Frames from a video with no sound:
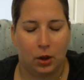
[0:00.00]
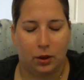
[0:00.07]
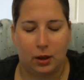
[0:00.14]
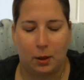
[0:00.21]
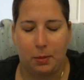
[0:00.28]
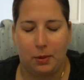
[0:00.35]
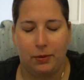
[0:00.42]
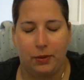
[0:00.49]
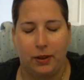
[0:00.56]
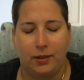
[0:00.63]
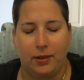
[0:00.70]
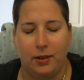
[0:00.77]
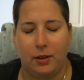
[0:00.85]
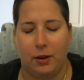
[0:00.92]
Couple of
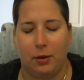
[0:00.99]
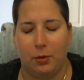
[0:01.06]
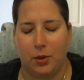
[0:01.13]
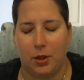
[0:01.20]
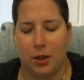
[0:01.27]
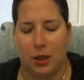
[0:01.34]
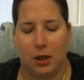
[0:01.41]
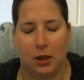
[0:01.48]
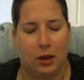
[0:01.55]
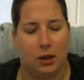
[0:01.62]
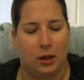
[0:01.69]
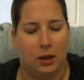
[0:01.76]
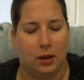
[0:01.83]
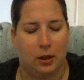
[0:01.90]
things to note.
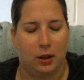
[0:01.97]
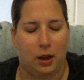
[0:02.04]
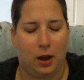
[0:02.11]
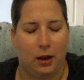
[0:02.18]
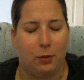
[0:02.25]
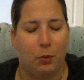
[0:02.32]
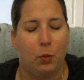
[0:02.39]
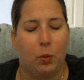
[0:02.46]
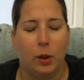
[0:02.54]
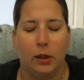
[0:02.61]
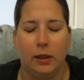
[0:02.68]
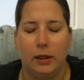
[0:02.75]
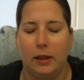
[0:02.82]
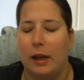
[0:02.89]
I
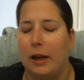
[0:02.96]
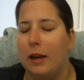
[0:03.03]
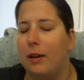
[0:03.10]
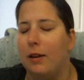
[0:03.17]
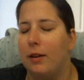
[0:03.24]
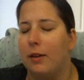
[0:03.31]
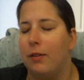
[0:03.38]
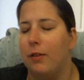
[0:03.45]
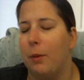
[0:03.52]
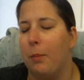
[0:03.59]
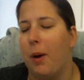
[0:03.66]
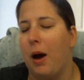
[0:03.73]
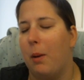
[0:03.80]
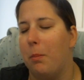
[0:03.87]
really like the
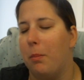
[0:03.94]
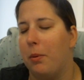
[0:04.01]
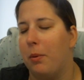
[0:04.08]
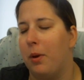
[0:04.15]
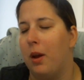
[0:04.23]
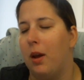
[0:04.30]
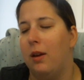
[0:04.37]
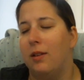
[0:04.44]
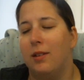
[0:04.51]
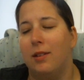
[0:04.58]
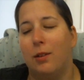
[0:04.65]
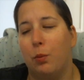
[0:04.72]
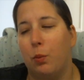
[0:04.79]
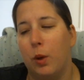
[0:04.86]
pump.
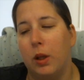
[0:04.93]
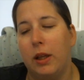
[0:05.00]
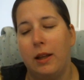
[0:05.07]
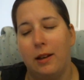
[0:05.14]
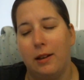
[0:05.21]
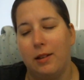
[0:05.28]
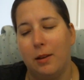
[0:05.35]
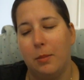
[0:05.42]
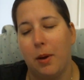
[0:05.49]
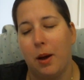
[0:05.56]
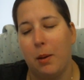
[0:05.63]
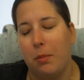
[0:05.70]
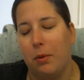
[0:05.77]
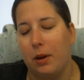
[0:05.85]
It's a really easy
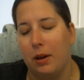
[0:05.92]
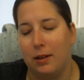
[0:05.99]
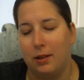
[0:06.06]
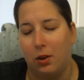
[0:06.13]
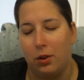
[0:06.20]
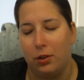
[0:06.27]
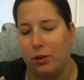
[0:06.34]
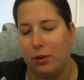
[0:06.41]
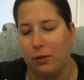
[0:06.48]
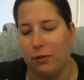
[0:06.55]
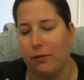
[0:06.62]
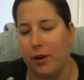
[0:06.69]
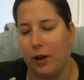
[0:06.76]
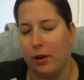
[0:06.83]
pump, and it's
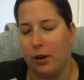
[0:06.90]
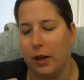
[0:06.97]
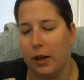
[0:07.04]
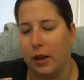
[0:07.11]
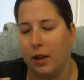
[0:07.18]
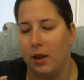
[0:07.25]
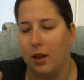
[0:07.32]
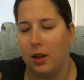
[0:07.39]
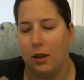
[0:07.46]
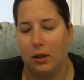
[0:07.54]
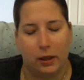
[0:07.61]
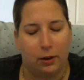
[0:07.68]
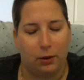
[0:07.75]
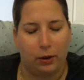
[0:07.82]
also very,
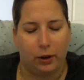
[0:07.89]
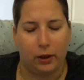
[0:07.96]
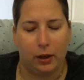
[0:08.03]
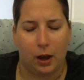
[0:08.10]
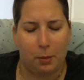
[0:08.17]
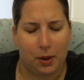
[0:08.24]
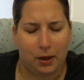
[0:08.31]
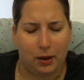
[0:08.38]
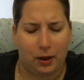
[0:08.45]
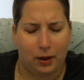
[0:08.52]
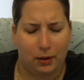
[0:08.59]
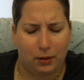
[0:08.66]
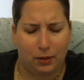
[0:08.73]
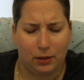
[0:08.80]
like, ergonomic.
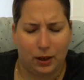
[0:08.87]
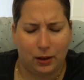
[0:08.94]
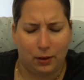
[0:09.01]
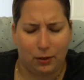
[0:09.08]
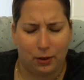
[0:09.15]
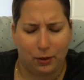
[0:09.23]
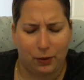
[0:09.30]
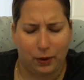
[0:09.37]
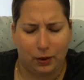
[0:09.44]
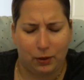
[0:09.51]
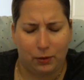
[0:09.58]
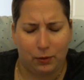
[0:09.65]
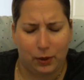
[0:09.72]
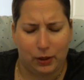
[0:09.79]
I don't know if it
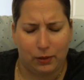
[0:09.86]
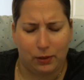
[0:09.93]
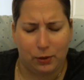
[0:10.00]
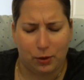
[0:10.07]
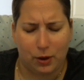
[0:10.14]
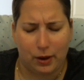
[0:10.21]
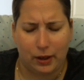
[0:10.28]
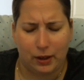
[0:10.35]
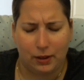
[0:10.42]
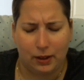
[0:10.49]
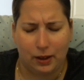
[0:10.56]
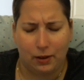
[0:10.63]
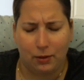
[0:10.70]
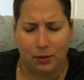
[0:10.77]
will even draw
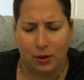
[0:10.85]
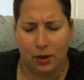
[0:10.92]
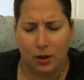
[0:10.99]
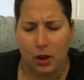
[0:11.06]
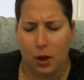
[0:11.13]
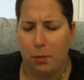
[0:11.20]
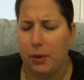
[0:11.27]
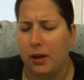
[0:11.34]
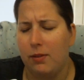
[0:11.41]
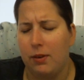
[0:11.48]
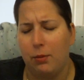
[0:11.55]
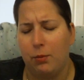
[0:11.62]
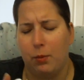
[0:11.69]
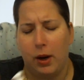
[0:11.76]
anything out, but
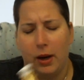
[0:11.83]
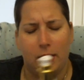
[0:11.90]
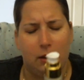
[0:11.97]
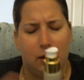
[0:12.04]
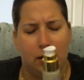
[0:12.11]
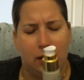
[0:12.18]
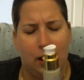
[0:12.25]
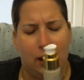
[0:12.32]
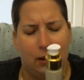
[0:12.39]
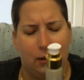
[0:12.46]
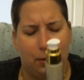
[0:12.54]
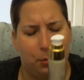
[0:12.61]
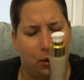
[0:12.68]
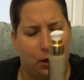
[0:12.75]
even when it
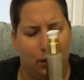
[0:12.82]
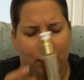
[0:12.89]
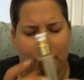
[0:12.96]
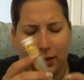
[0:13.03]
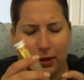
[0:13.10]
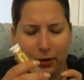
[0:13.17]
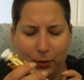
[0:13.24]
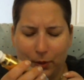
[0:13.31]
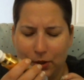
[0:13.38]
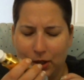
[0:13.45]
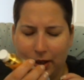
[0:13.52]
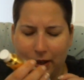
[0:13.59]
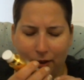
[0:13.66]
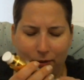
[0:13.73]
has product in here, which
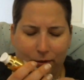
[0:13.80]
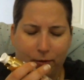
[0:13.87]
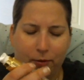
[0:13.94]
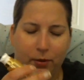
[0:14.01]
I have